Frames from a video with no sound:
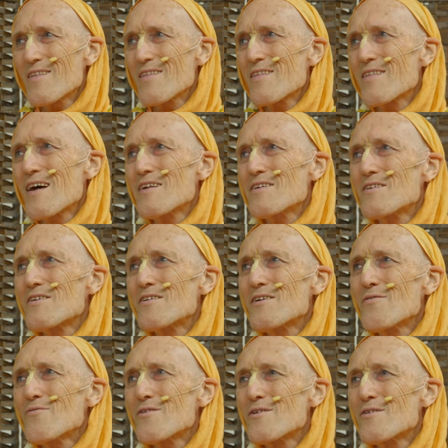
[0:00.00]
That's the
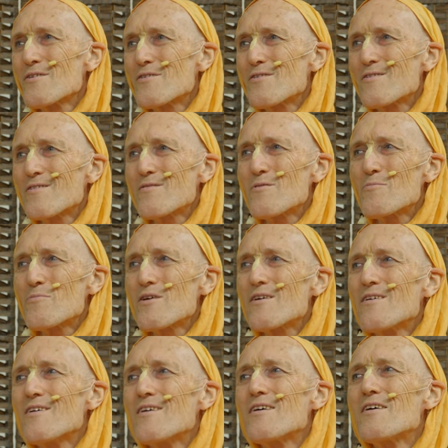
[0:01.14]
difference.
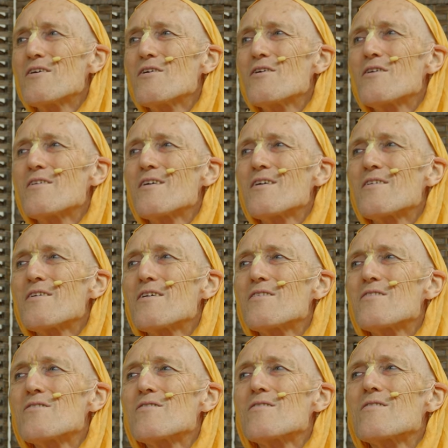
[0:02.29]

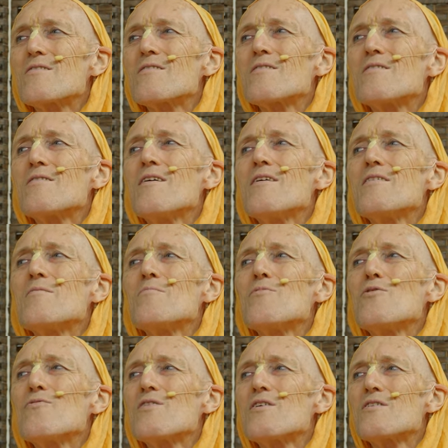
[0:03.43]
There's uh, in the
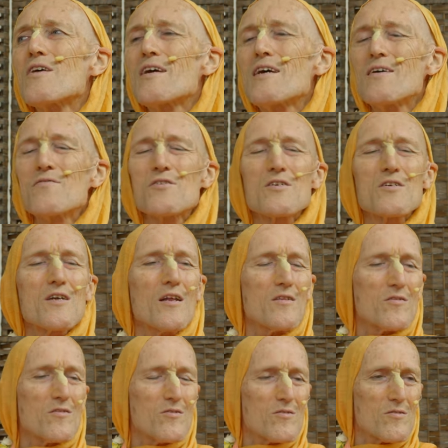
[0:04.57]
movies they have
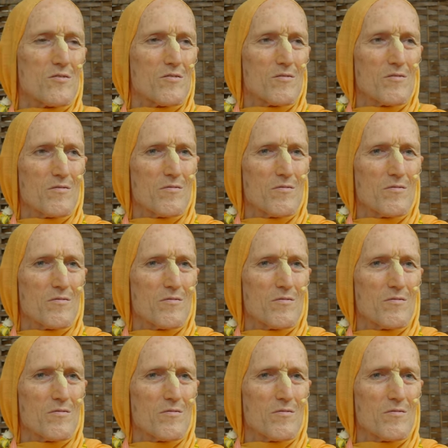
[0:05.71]
stunts.